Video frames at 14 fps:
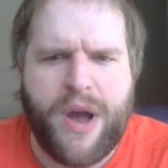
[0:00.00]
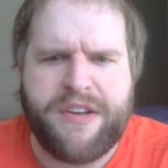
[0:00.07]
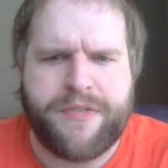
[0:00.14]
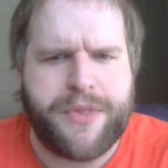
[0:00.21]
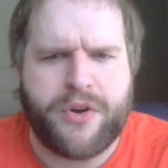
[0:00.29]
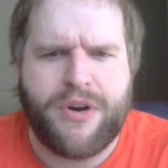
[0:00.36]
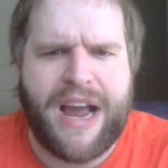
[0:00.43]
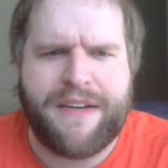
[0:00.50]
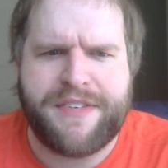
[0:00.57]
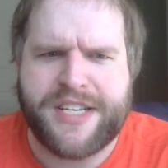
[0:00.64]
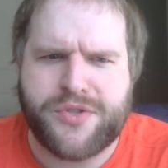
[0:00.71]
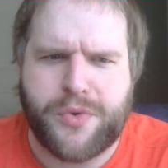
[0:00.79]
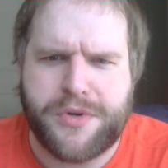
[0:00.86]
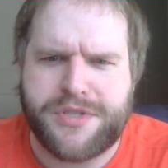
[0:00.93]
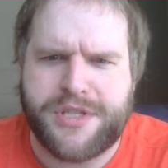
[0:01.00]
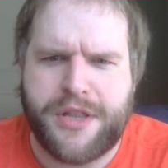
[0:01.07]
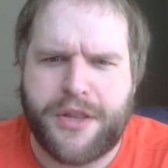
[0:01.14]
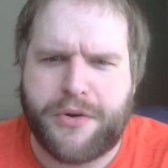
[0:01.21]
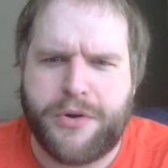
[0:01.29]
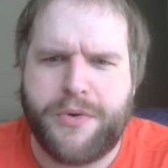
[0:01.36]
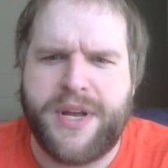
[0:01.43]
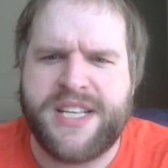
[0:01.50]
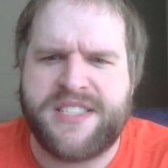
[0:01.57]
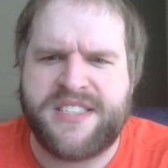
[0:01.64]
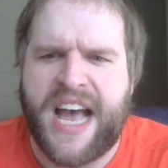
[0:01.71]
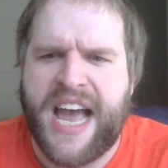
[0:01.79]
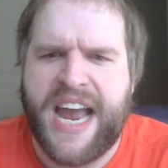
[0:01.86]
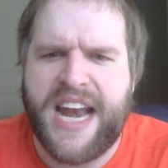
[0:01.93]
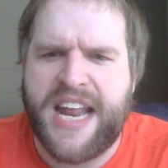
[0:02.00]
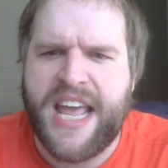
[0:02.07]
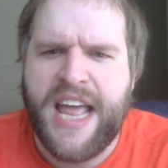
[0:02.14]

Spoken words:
from the gravity source than the crew inside.